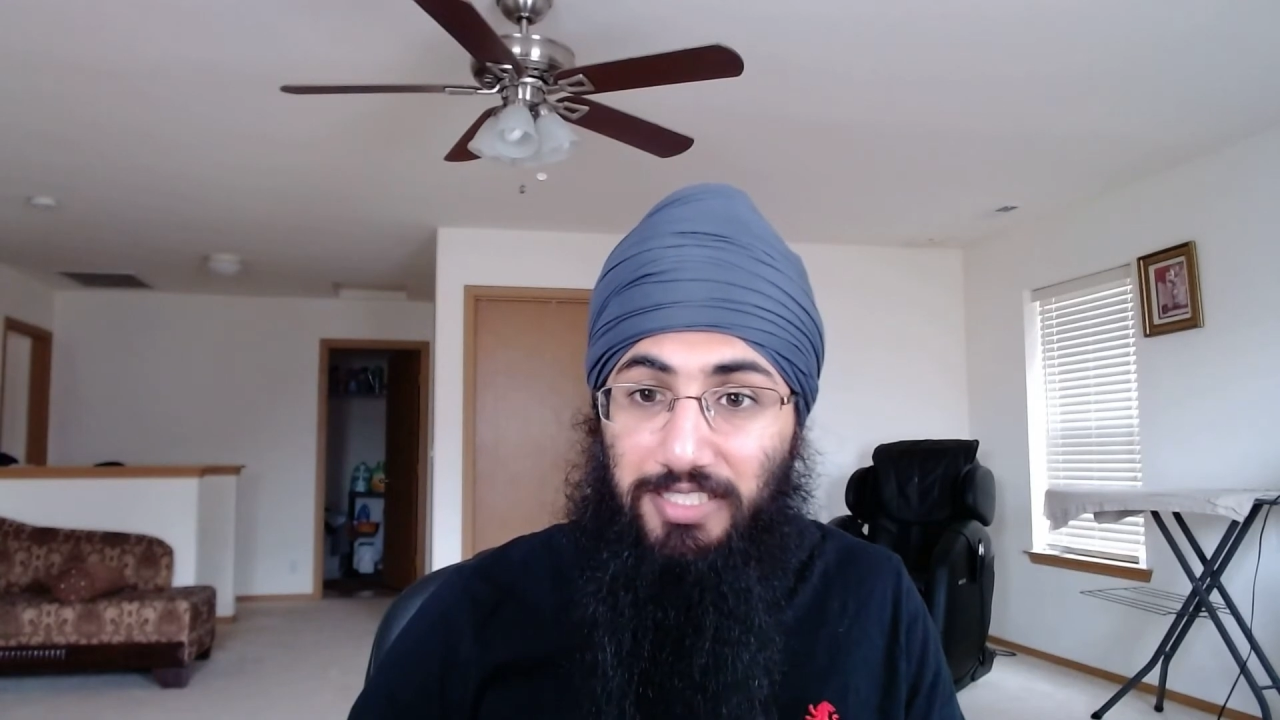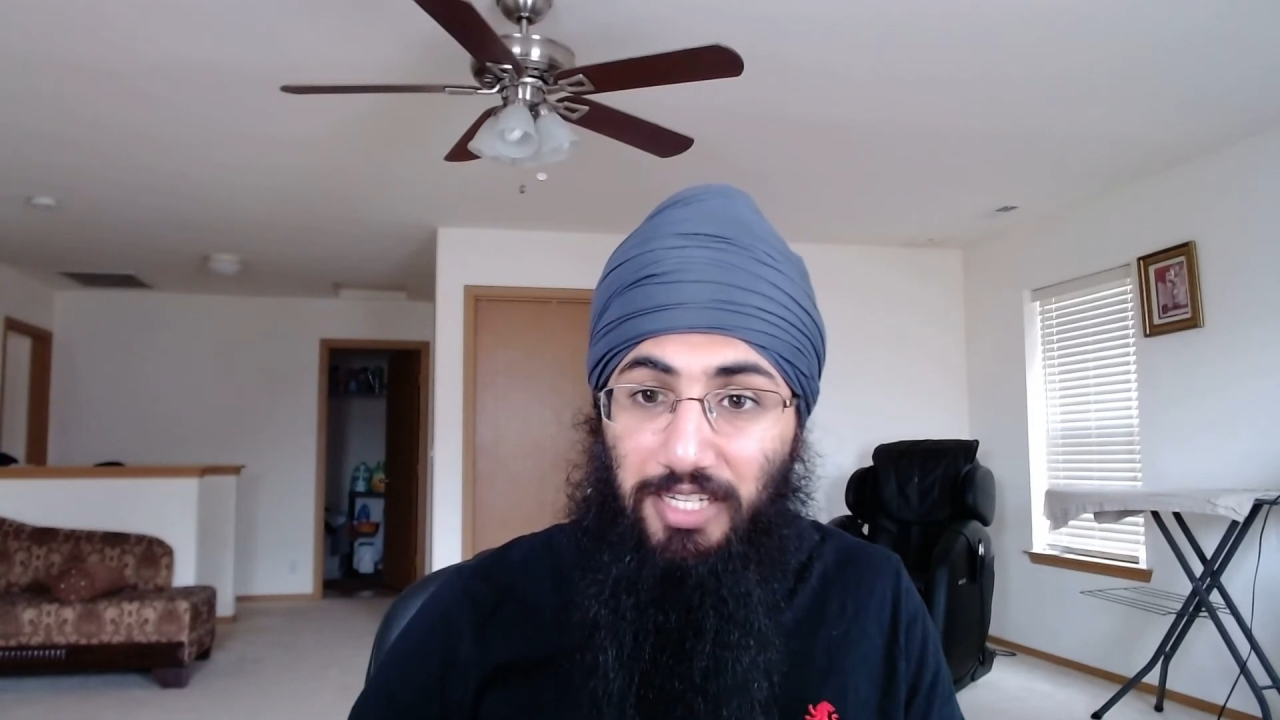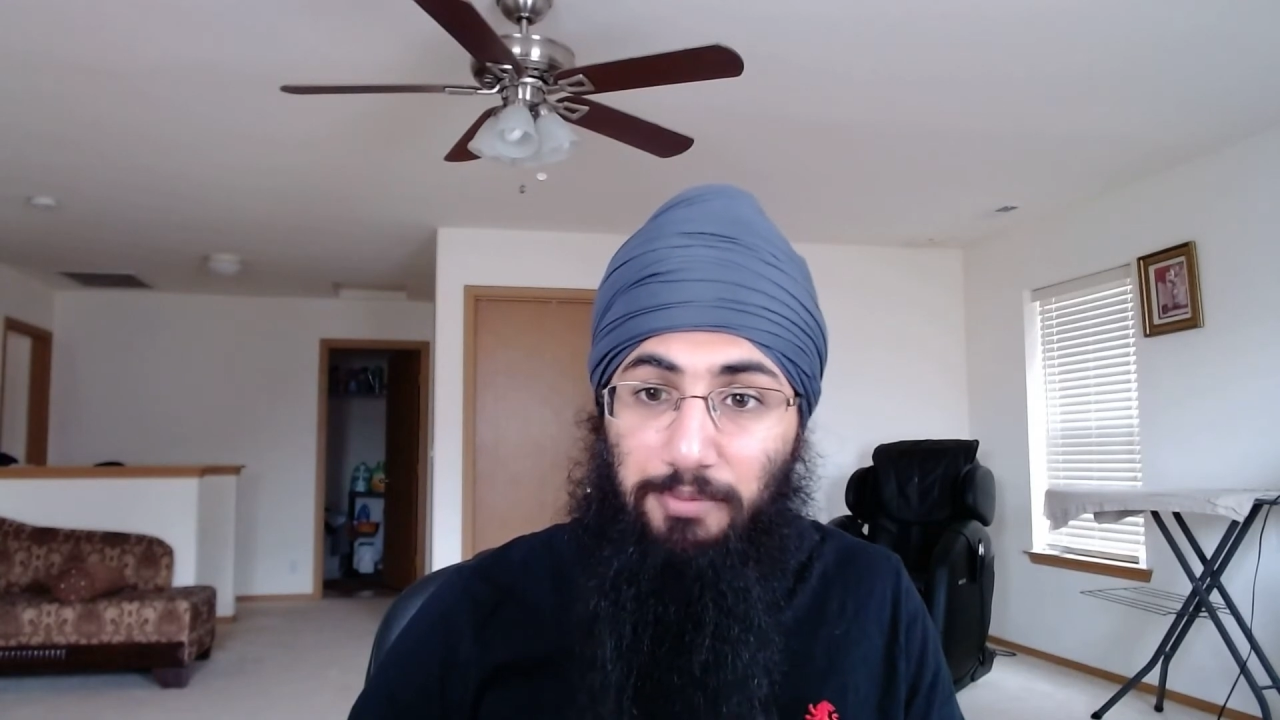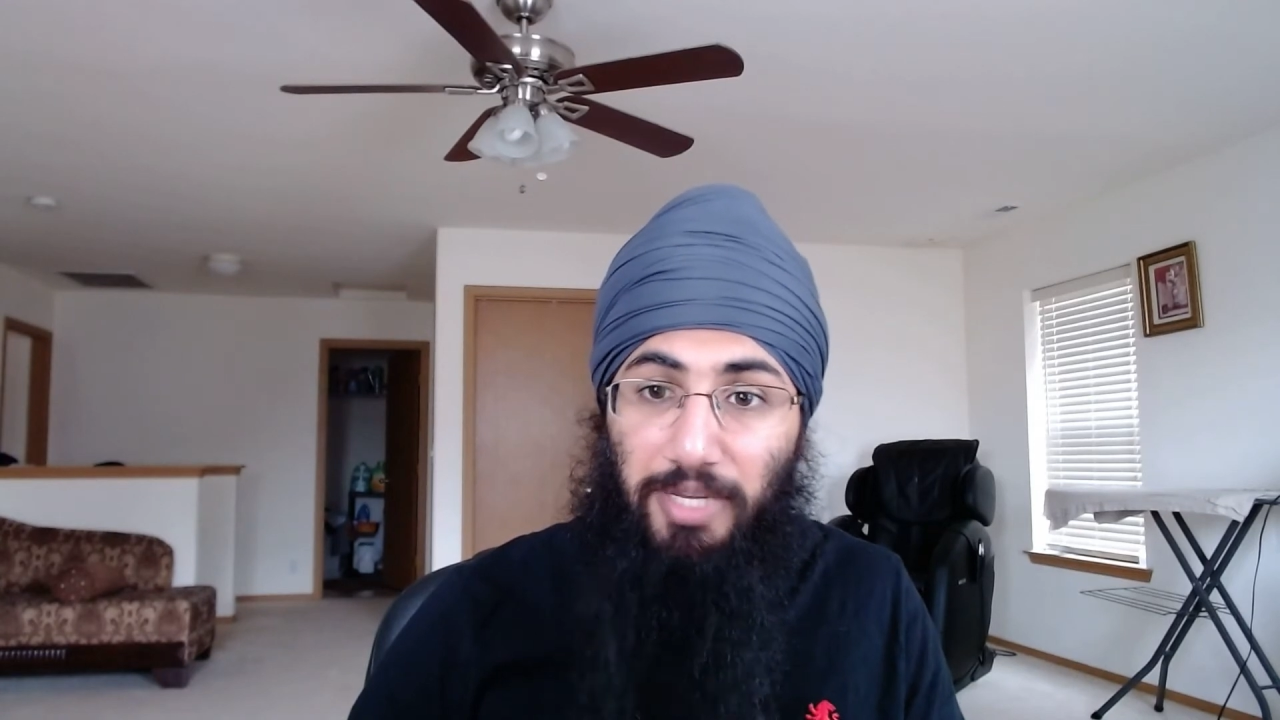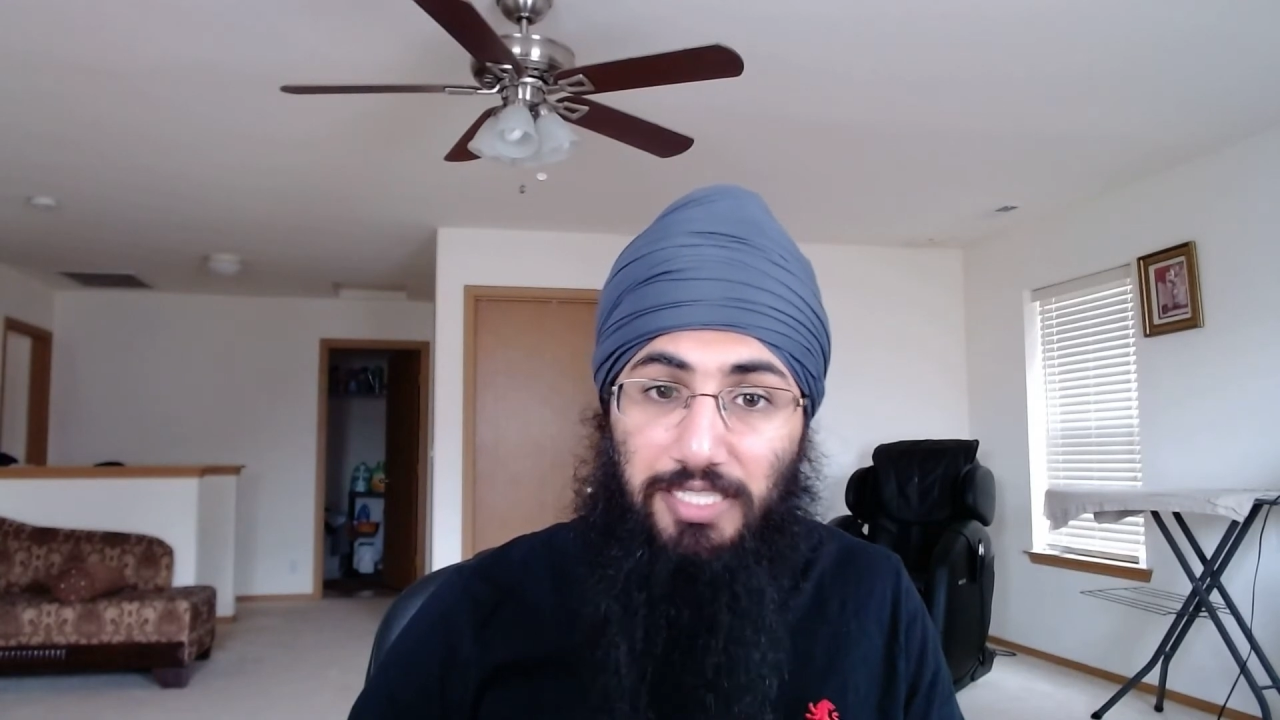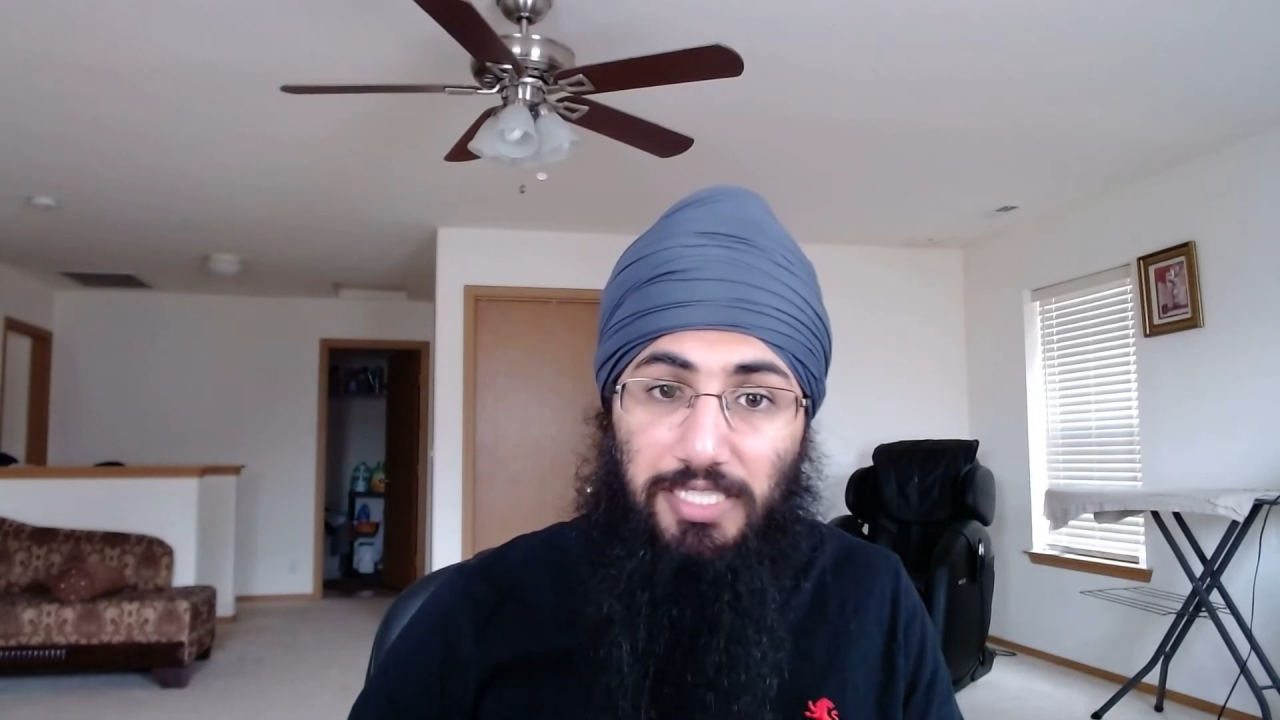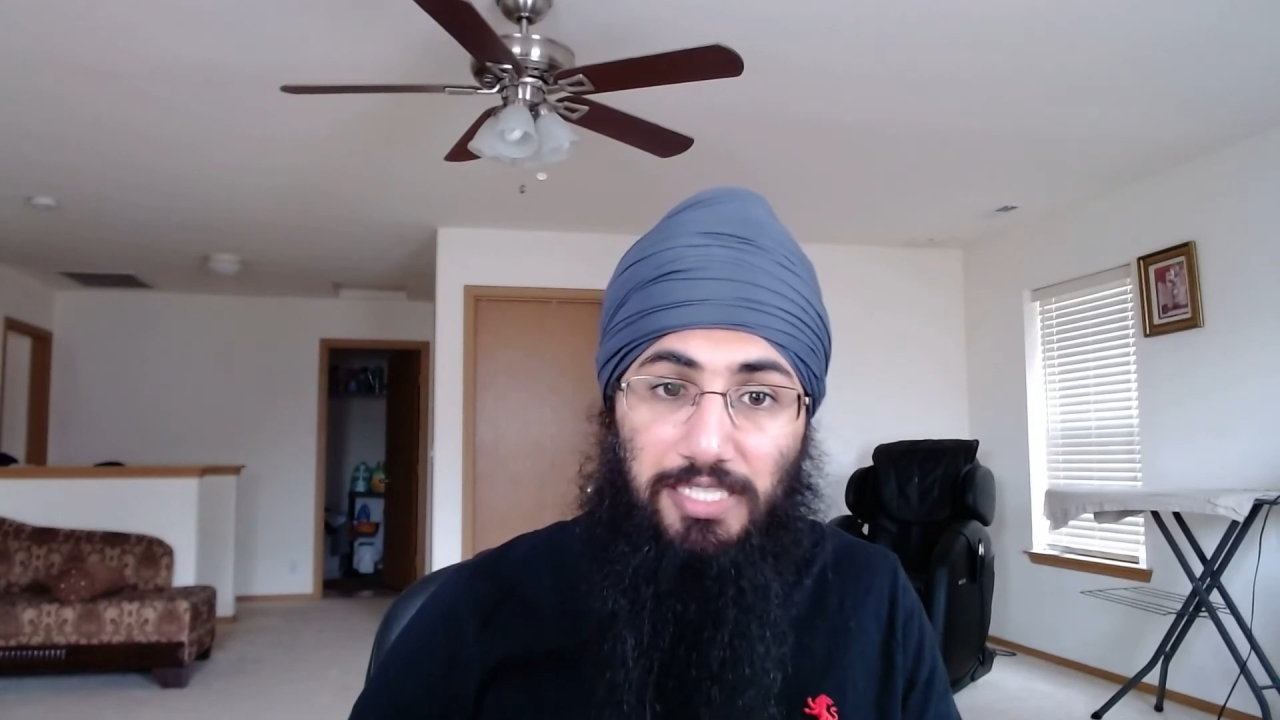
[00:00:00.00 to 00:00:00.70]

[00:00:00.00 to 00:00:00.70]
said it best.